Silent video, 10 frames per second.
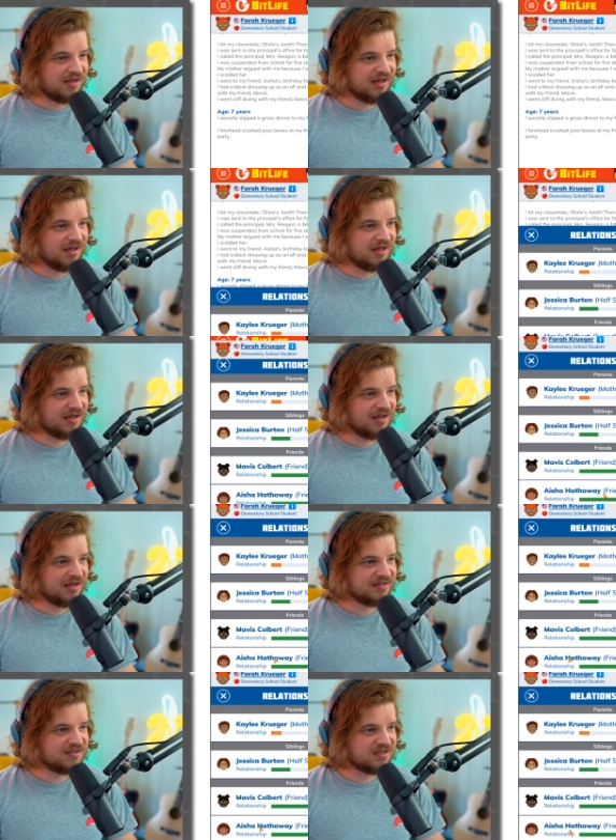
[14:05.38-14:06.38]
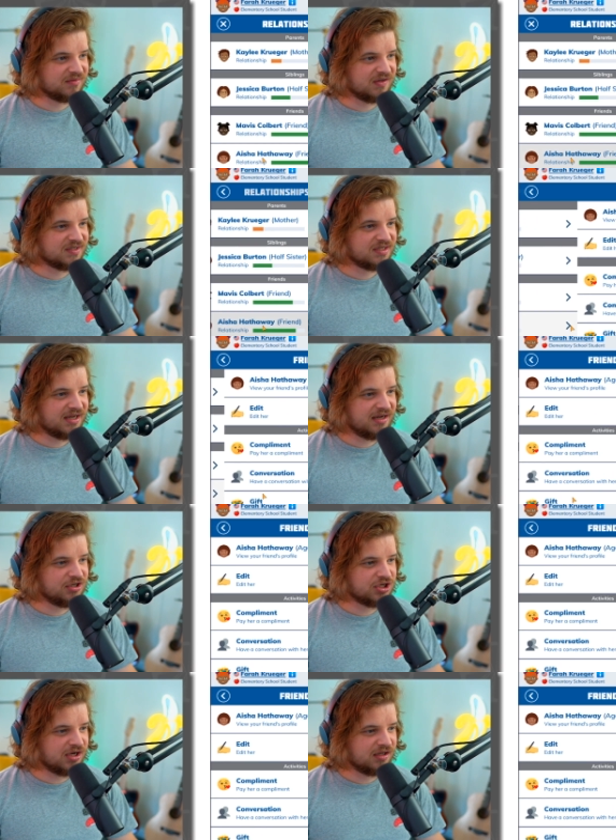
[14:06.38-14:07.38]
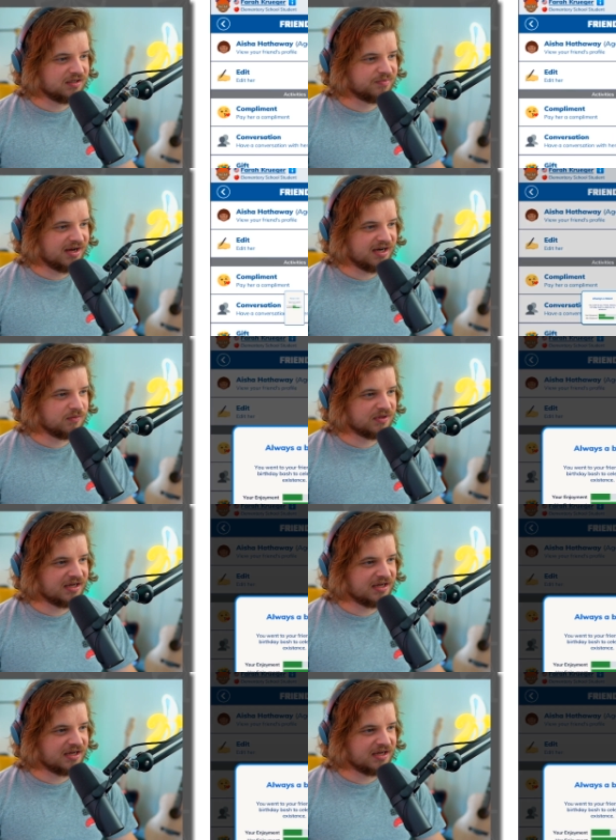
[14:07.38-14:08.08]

Uh, let's do something else. Aisha. Let's party with